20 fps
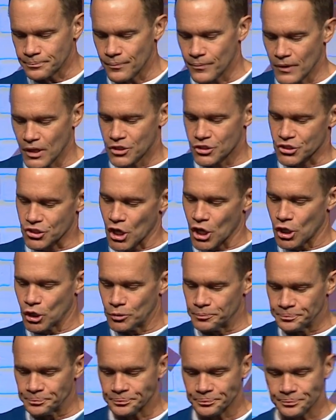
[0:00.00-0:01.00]
So,
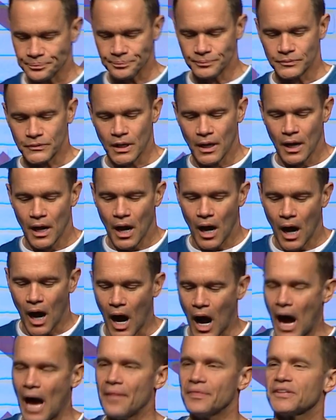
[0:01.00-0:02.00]

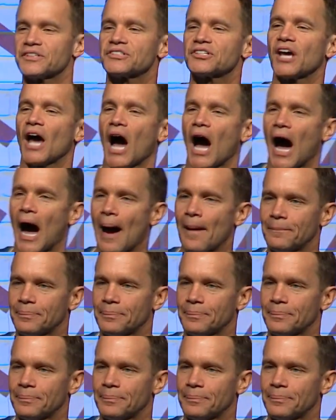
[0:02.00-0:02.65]
on the top